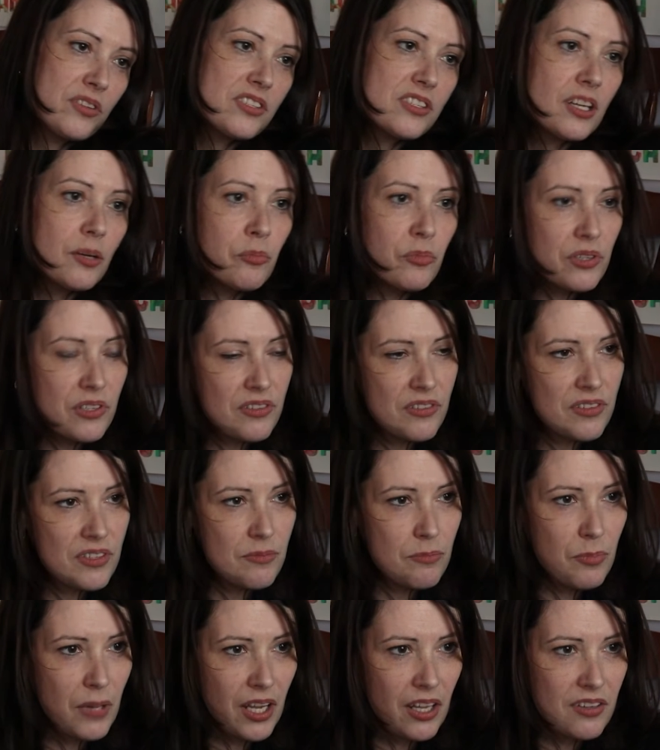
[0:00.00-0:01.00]
when
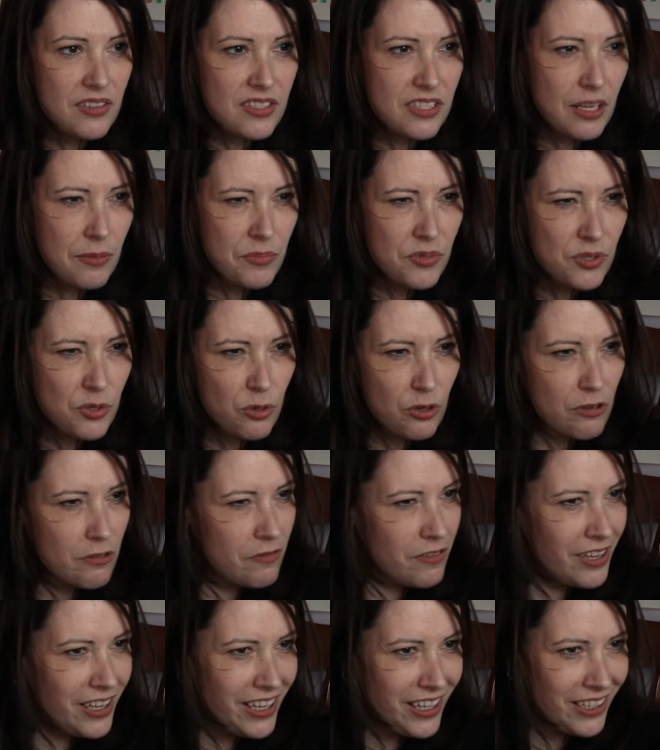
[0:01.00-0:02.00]
someone's made some sort
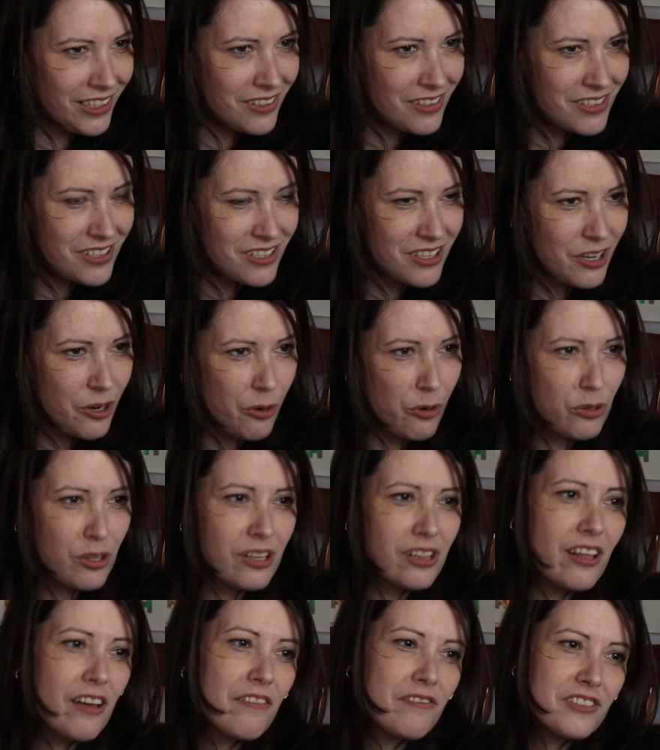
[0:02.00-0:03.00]
of hint
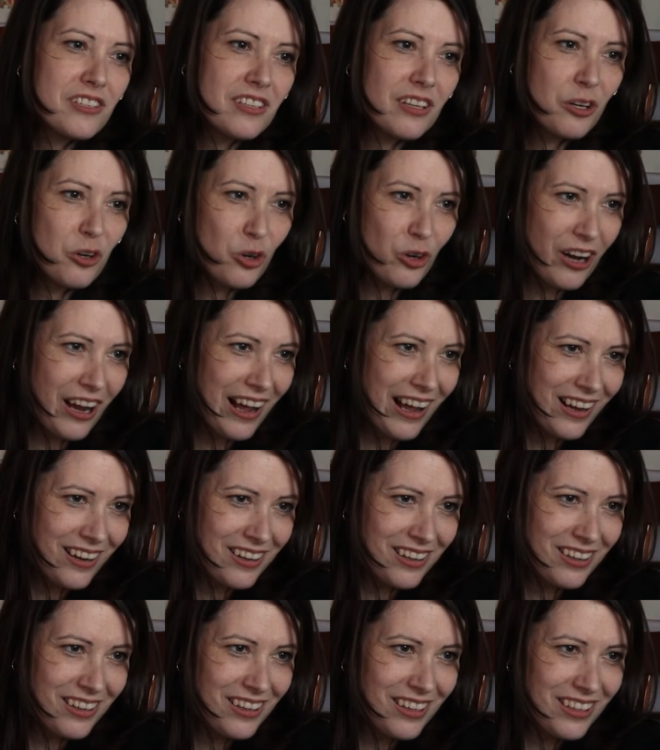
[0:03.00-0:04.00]
or they left a
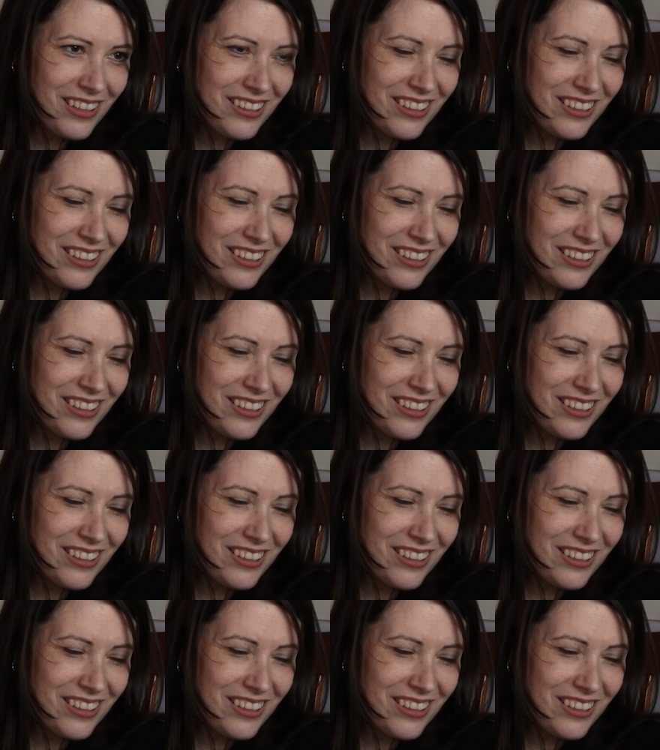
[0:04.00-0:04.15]
crack,